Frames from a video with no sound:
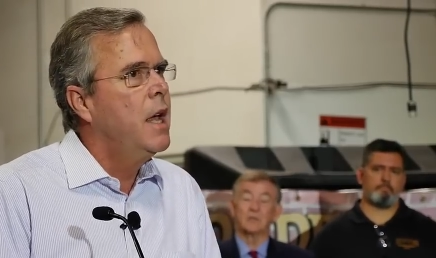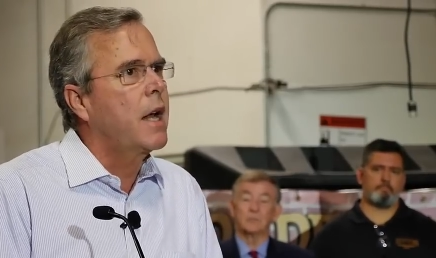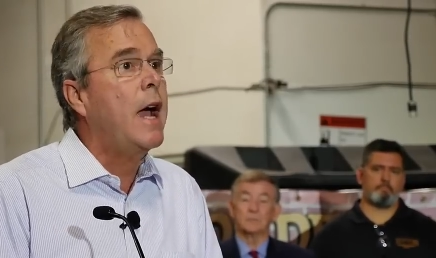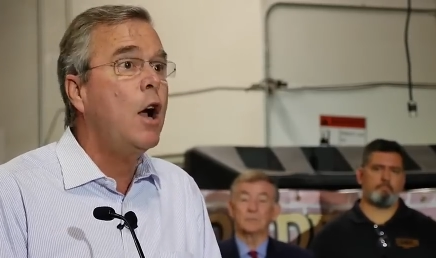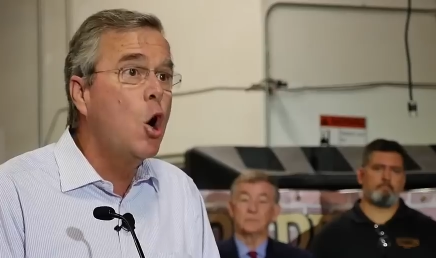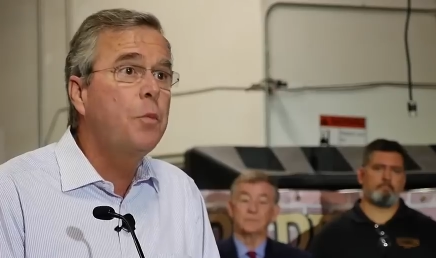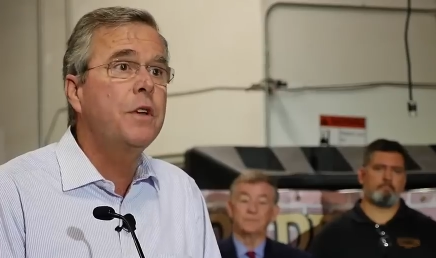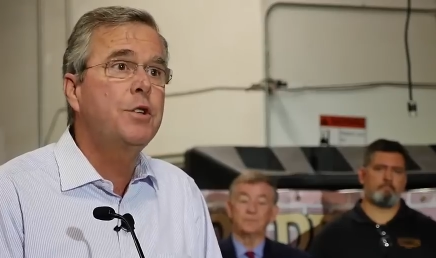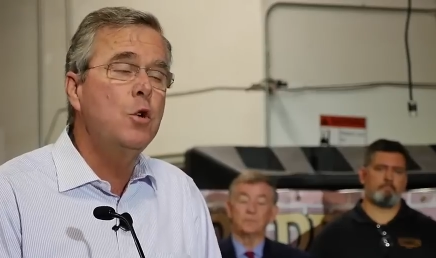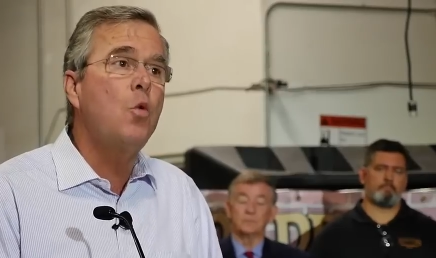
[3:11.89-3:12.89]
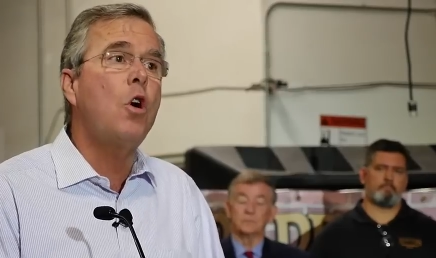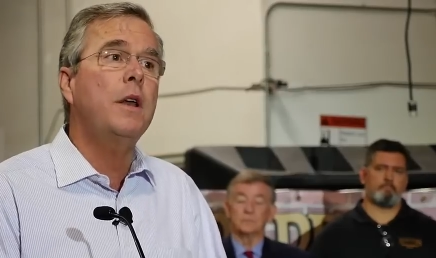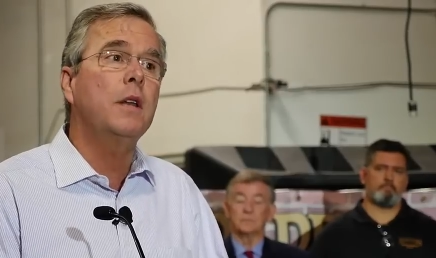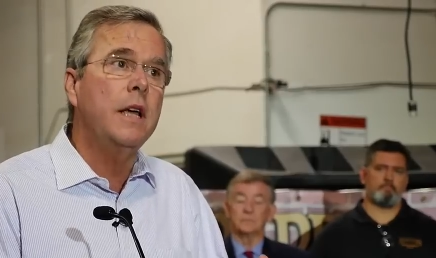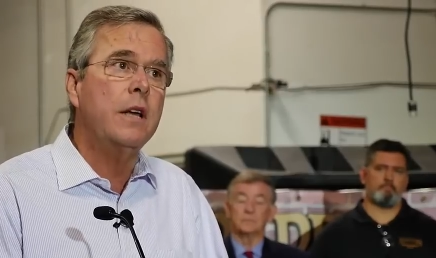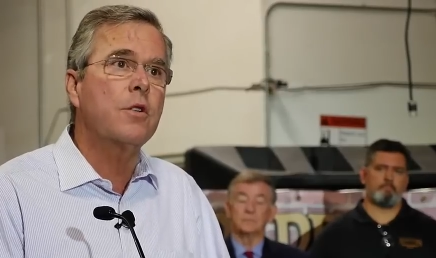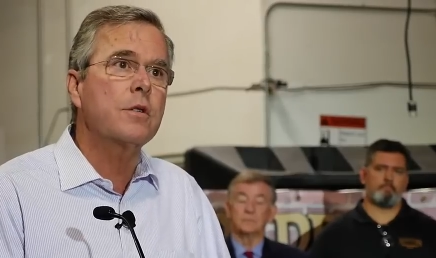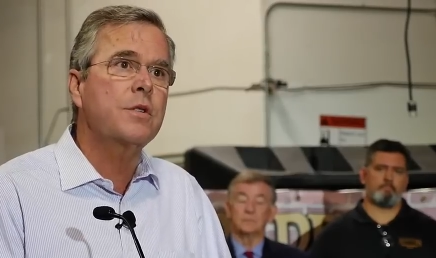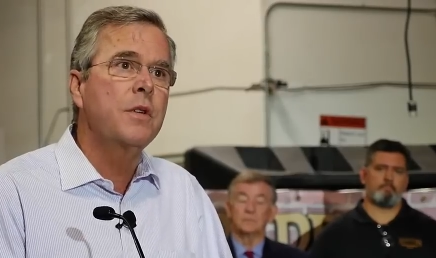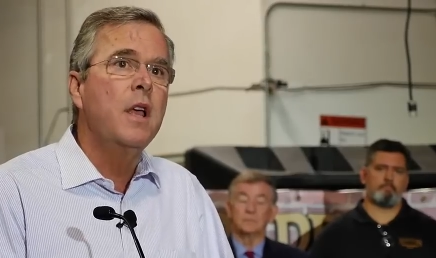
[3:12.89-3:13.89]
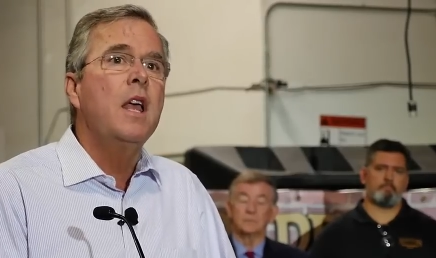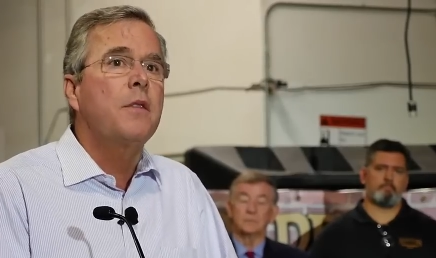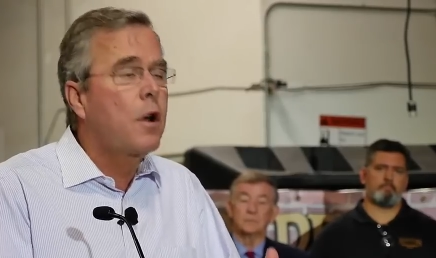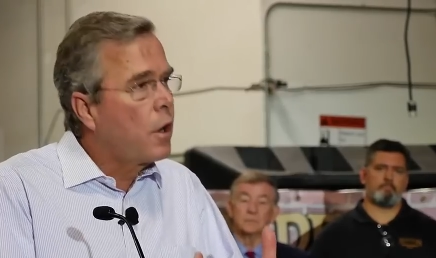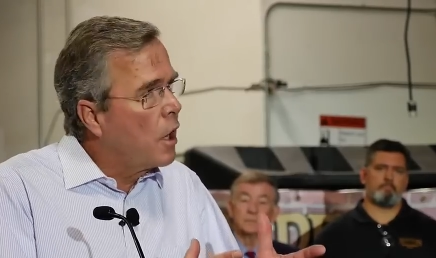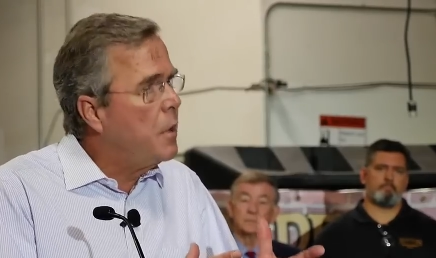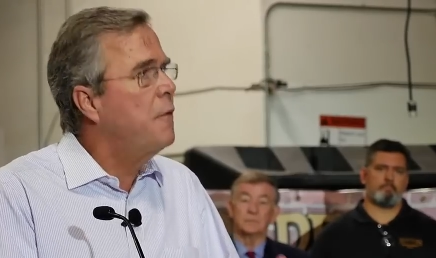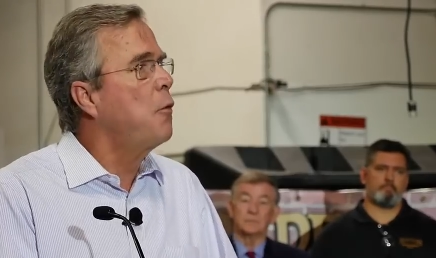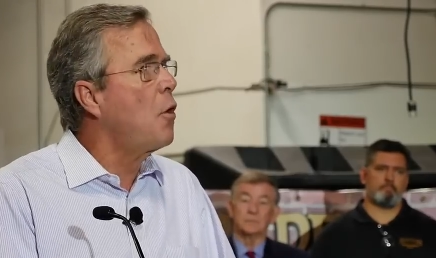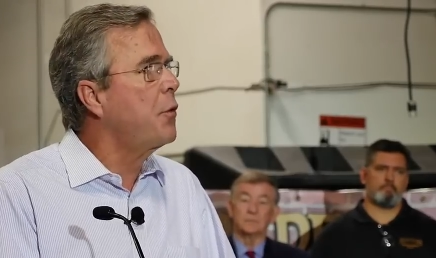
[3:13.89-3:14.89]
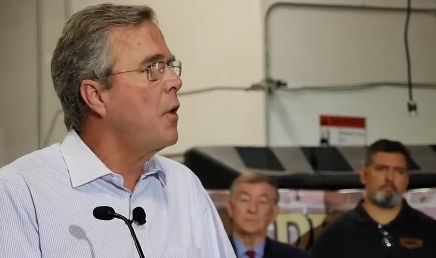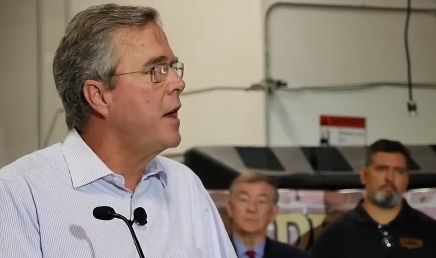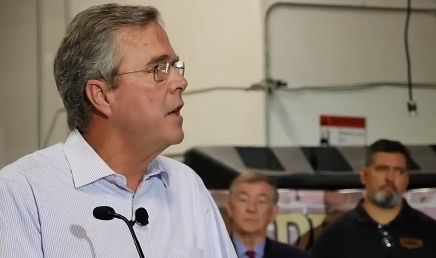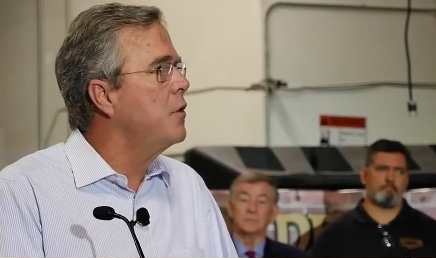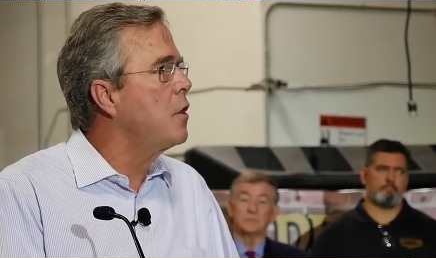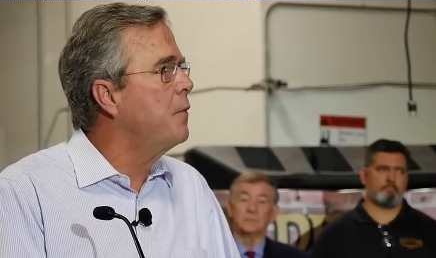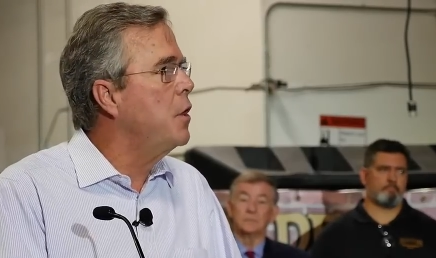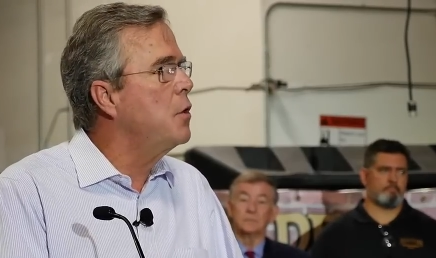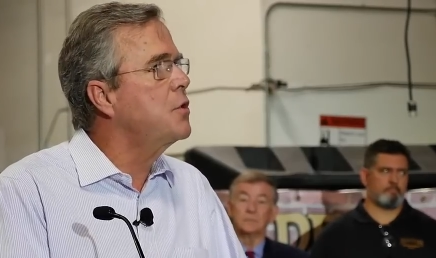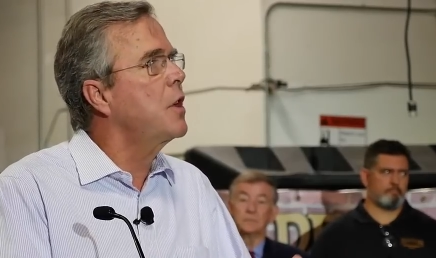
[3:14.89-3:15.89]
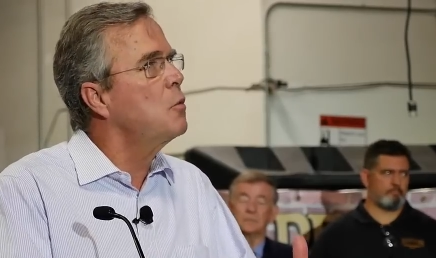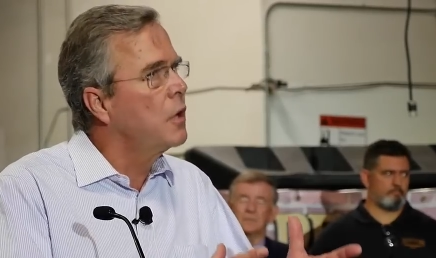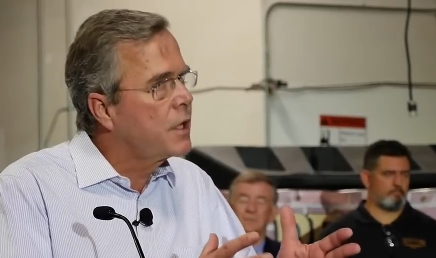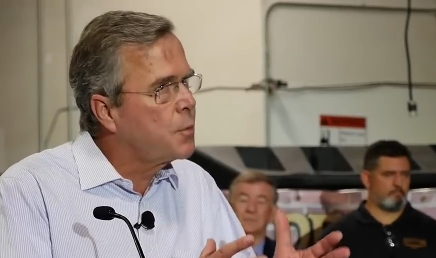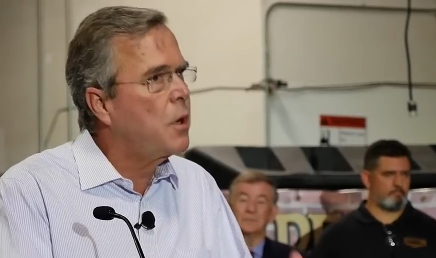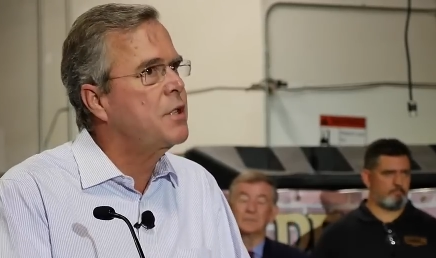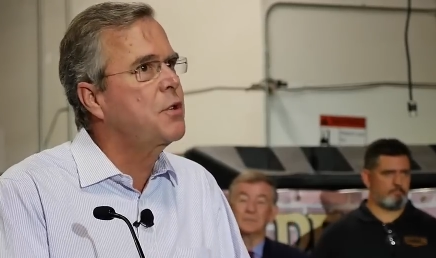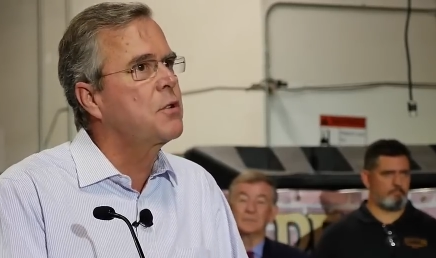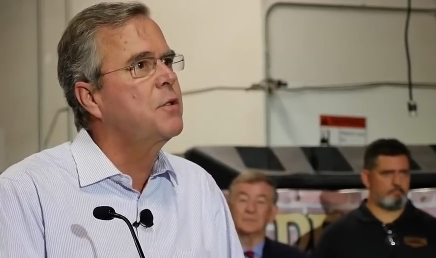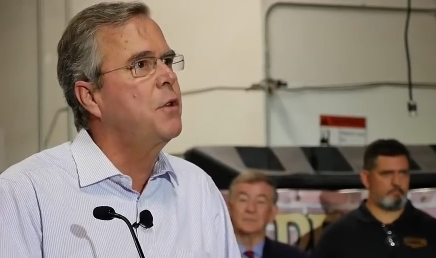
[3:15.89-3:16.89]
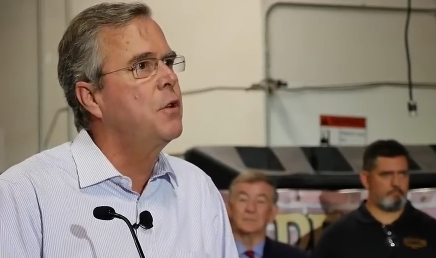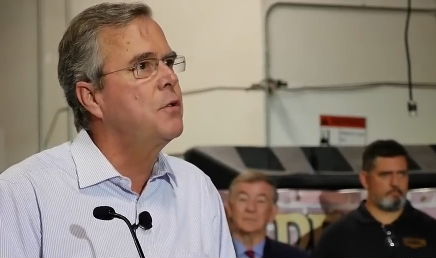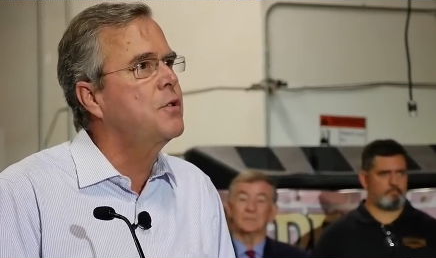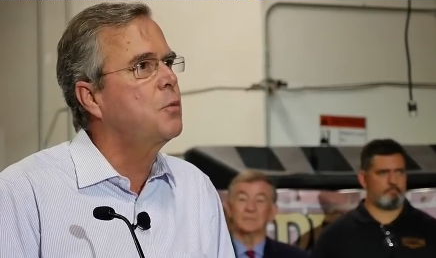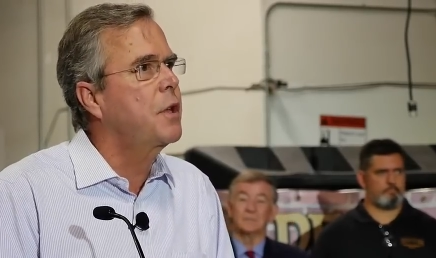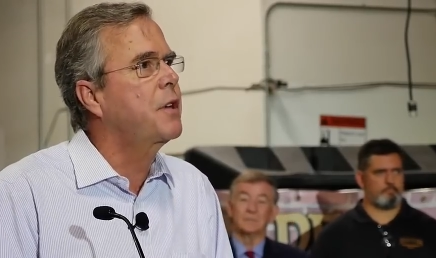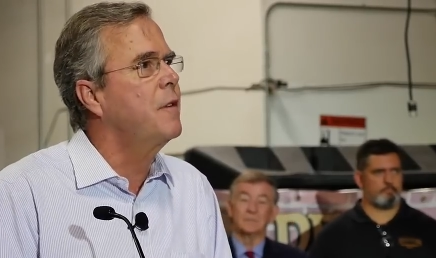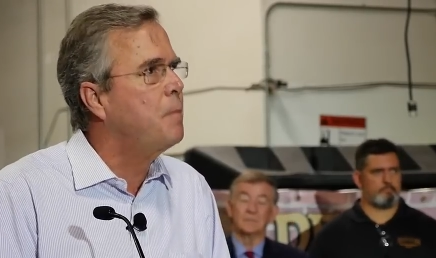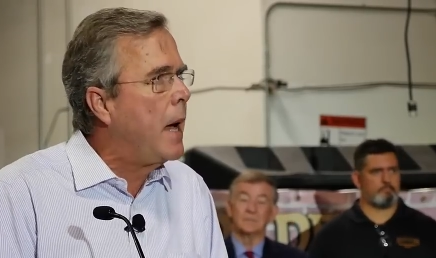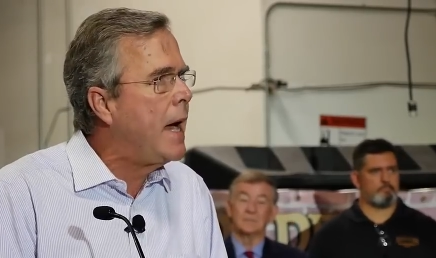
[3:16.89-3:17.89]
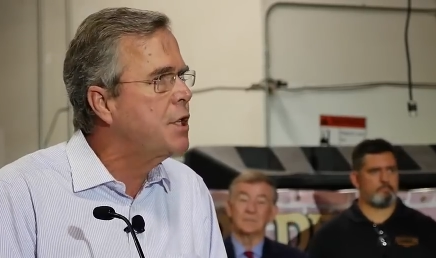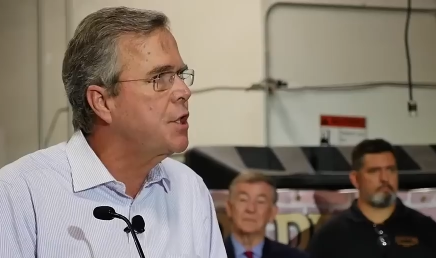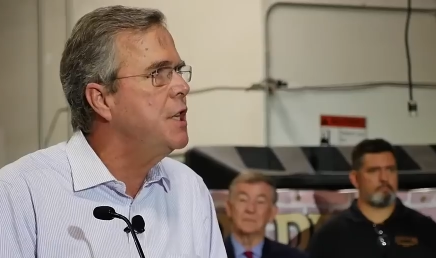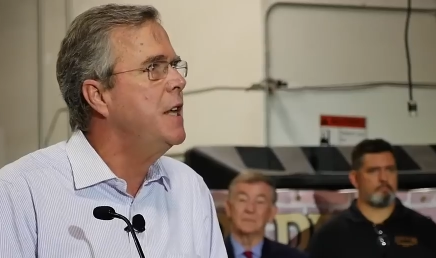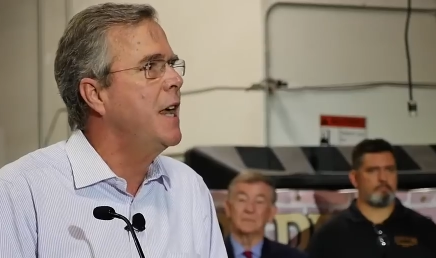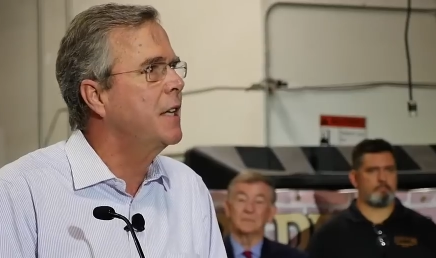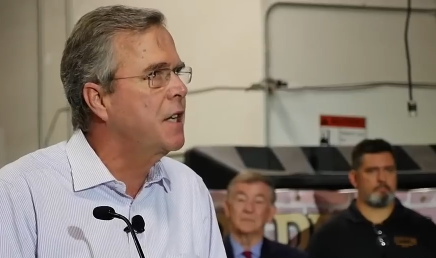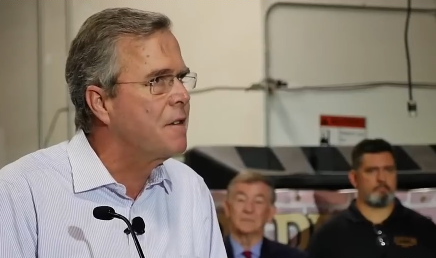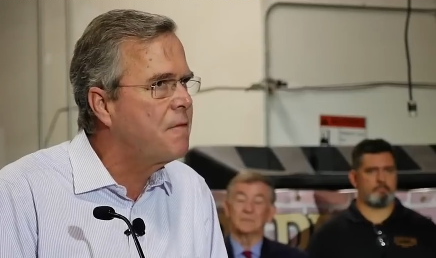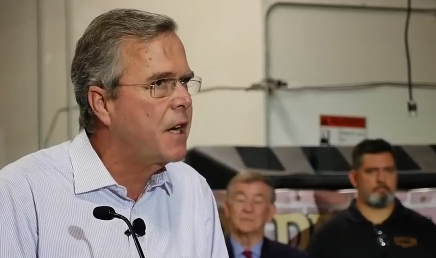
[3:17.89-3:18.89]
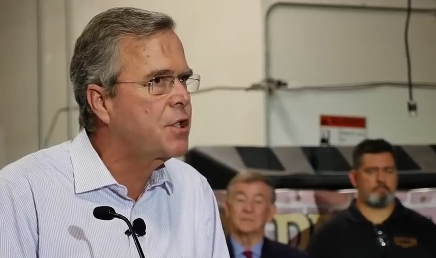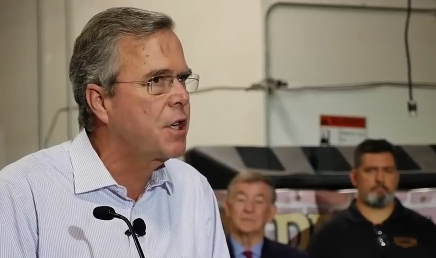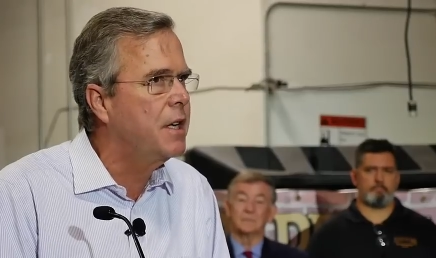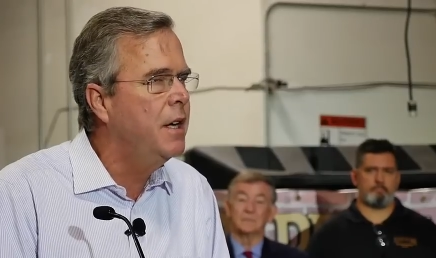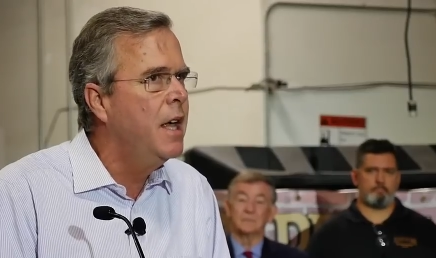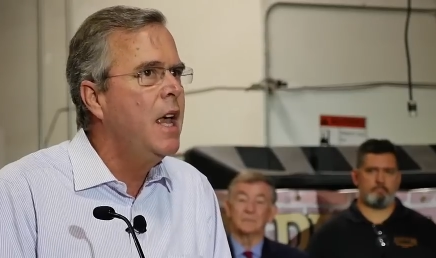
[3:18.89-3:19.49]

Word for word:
Speaker 1: And I hope that you want leaders that are going to be forthright in their views, that will express those views with compassion and conviction,